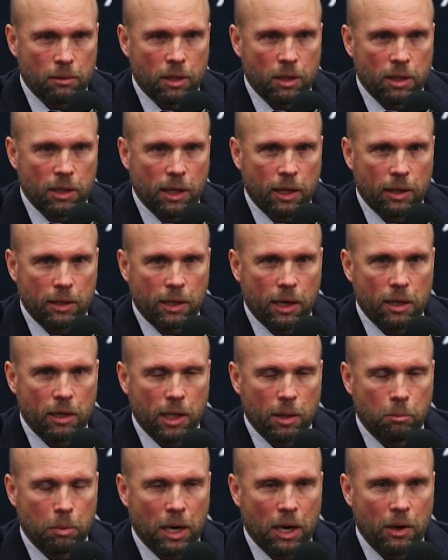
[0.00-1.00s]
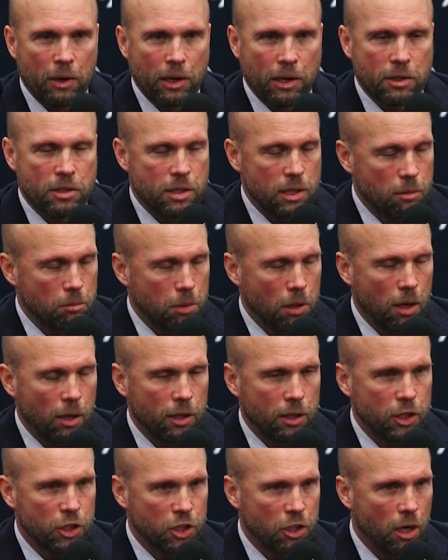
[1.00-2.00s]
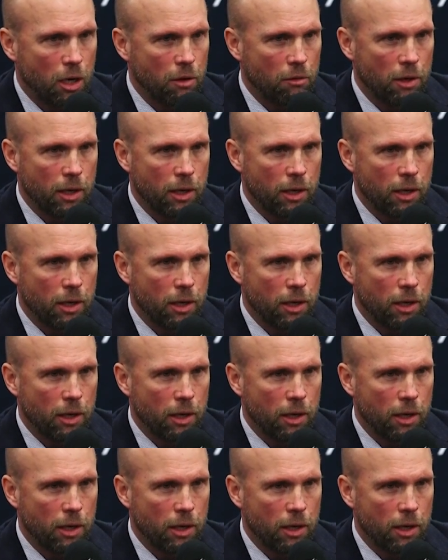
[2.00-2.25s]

again, a guy like Brownie, you see him blocking a shot